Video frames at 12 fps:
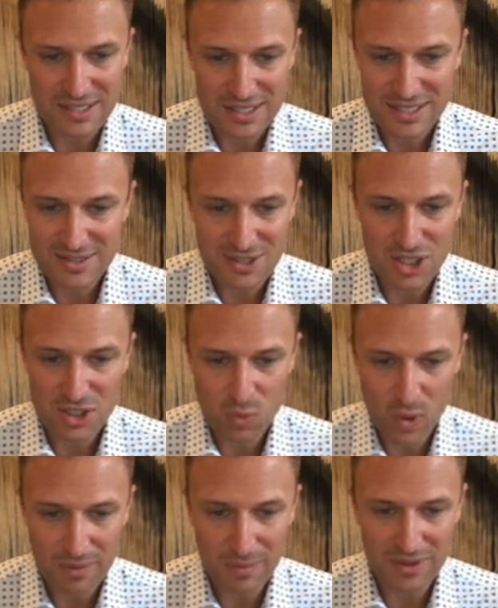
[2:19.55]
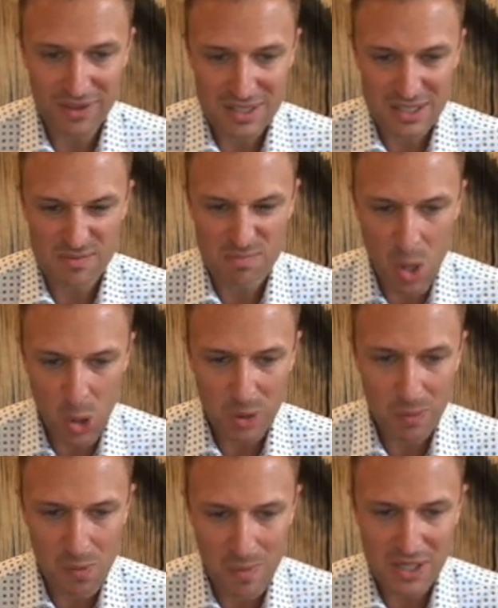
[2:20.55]
This isn't just one month. This is
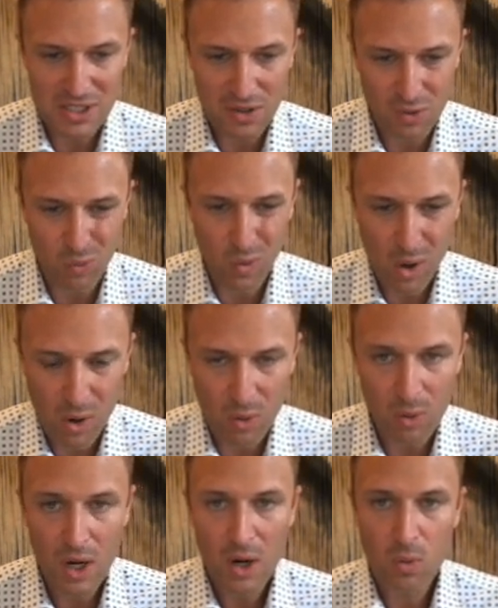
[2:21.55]
multiple months in a row